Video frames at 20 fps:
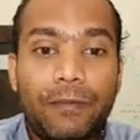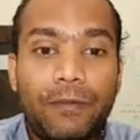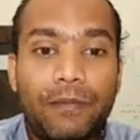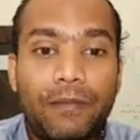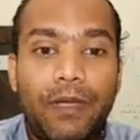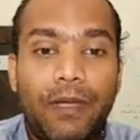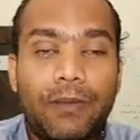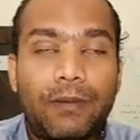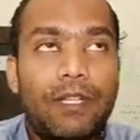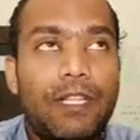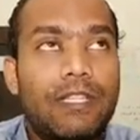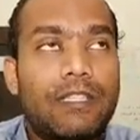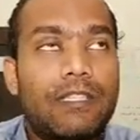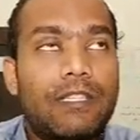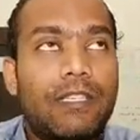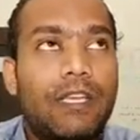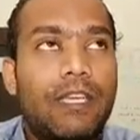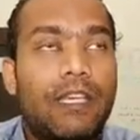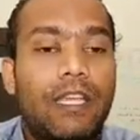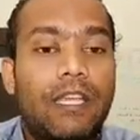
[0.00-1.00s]
Maybe let's
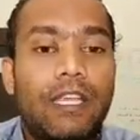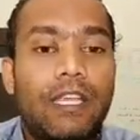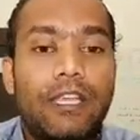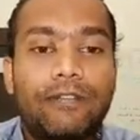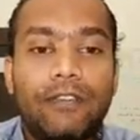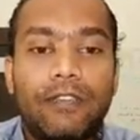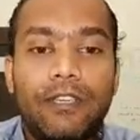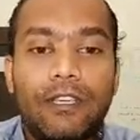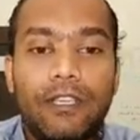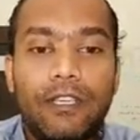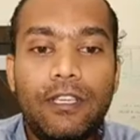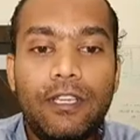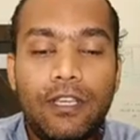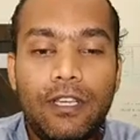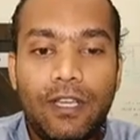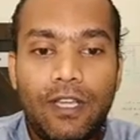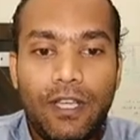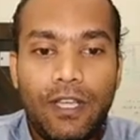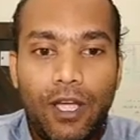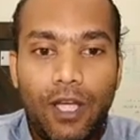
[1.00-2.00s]
say in EV,
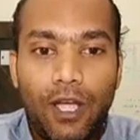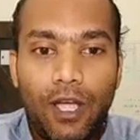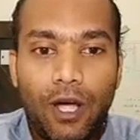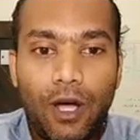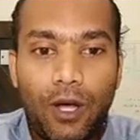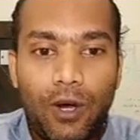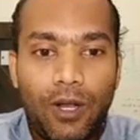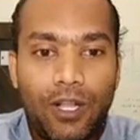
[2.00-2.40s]
or